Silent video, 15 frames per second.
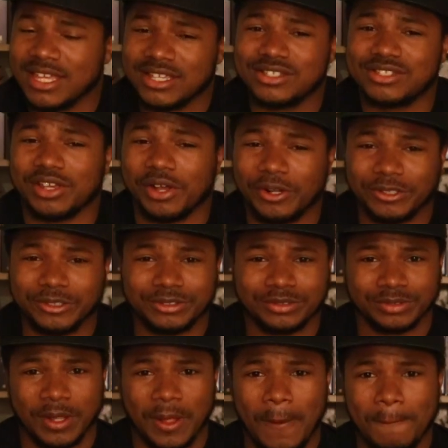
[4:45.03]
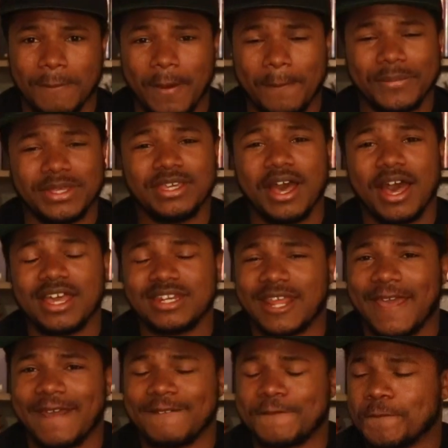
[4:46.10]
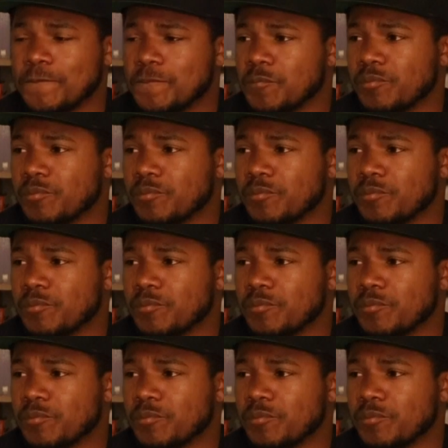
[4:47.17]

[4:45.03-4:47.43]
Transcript: So, but beyond that,